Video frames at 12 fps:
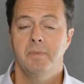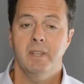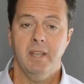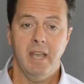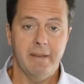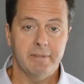
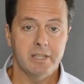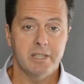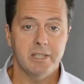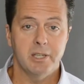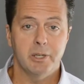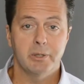having
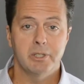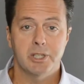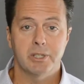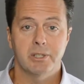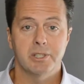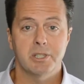D&O
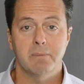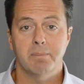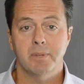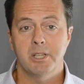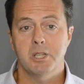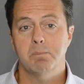insurance in
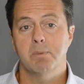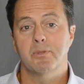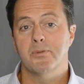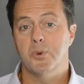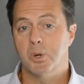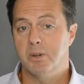place
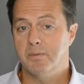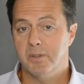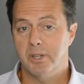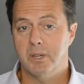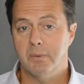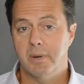before a
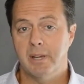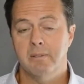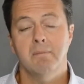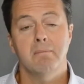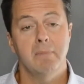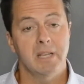funding
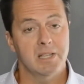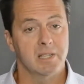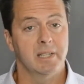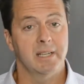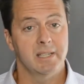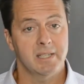round makes a
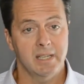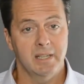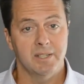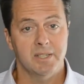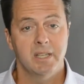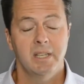lot of
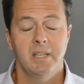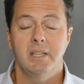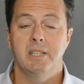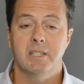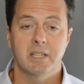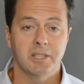sense.
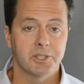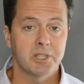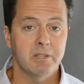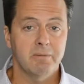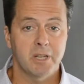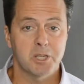It tells the
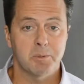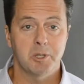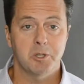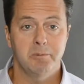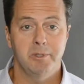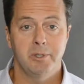investment
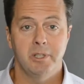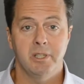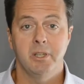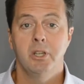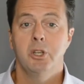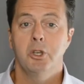
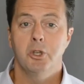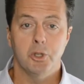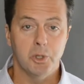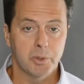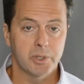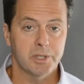community
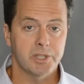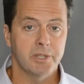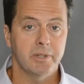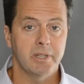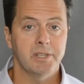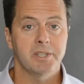you are
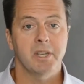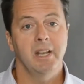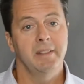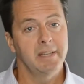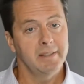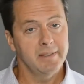serious and
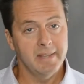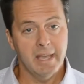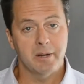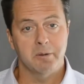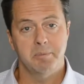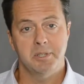that they
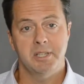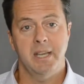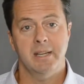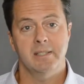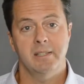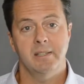are
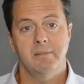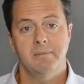protected.